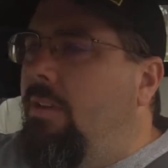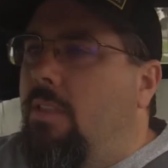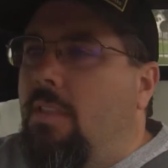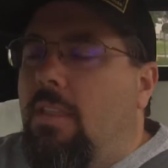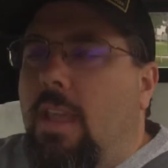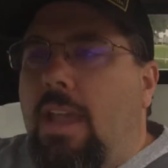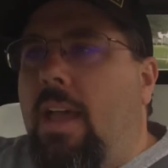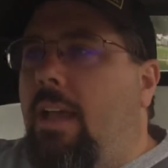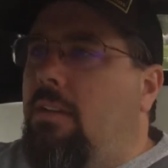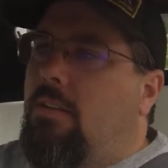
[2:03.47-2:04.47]
than
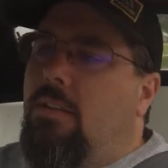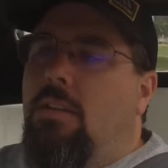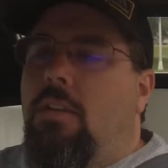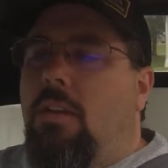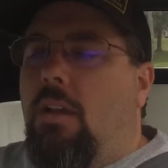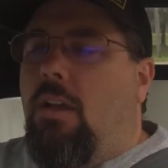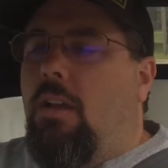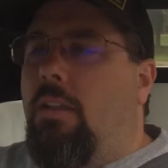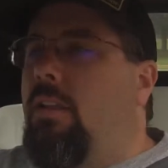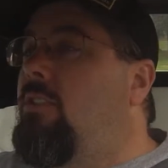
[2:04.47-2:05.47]
that,
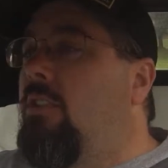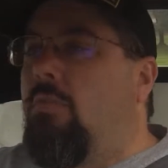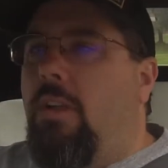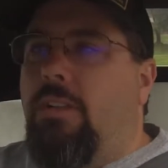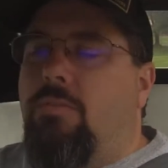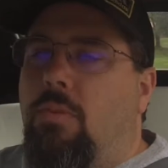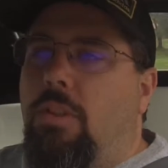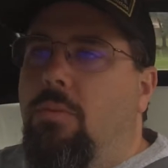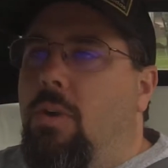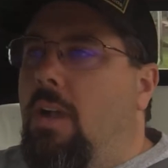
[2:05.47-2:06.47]
the engine runs
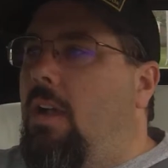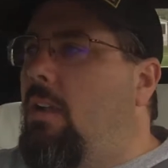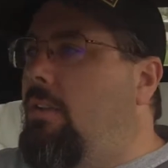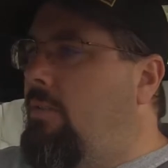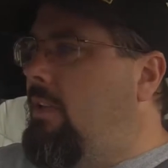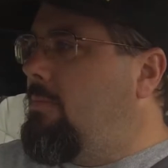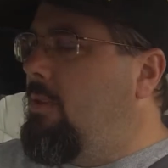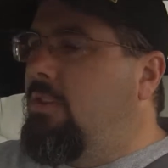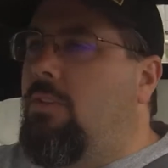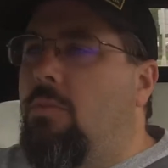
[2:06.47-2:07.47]
really well. The
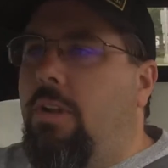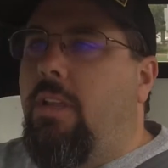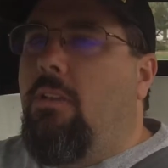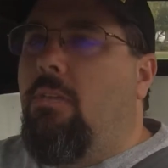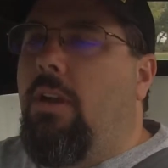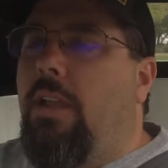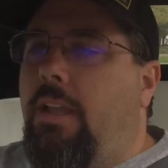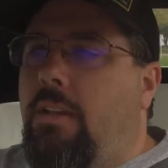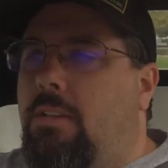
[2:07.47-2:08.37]
transmission's working great.